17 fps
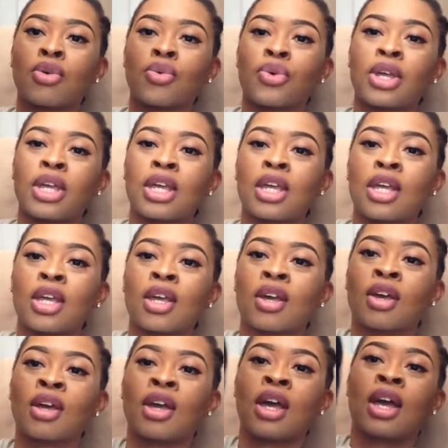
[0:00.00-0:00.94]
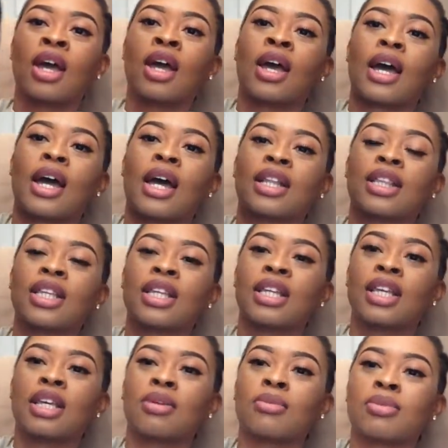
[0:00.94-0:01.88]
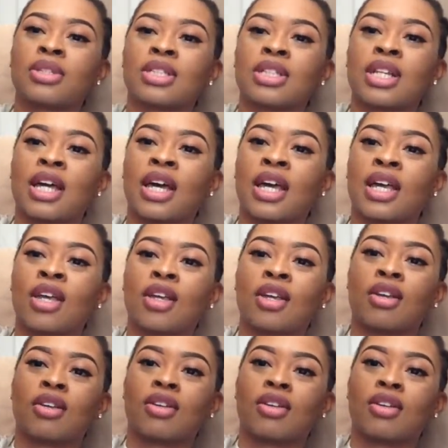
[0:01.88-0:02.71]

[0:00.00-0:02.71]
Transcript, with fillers: long I think it was like